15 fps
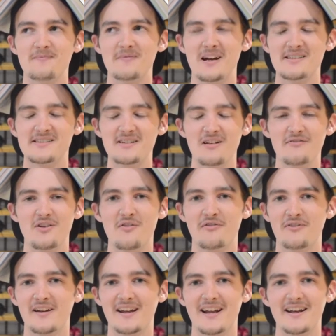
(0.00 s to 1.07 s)
I still have no
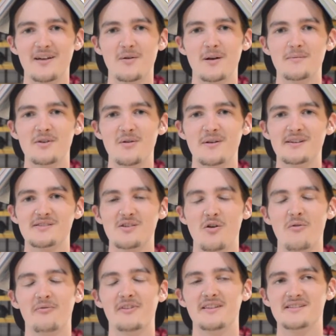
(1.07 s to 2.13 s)
freaking idea what I'm doing, so
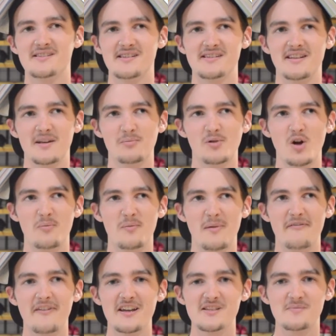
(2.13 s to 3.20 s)
hopefully this doesn't like blow up in my
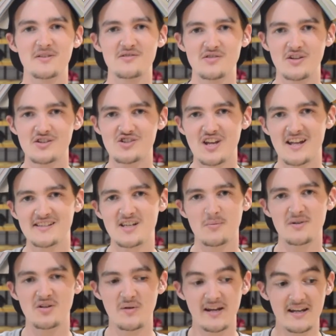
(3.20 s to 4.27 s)
face, but there's a good chance I'll
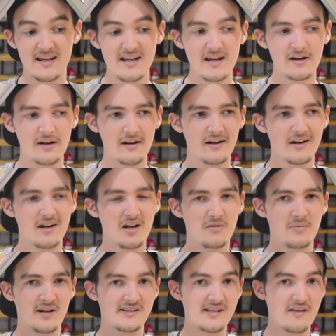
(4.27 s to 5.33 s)
be doing it here
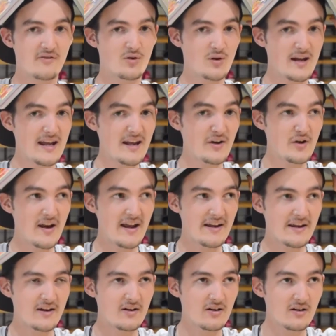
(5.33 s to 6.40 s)
because they have great internet
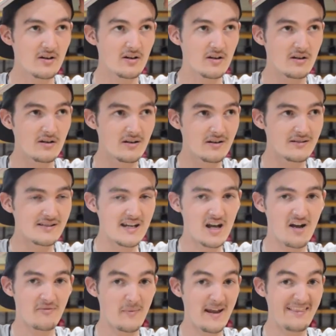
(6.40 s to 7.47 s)
here. Take
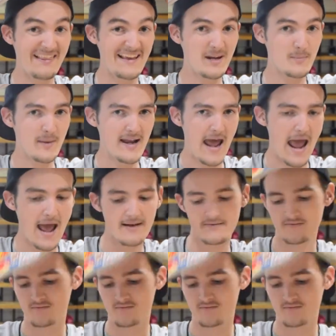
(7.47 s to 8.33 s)
off my enlightenment hat.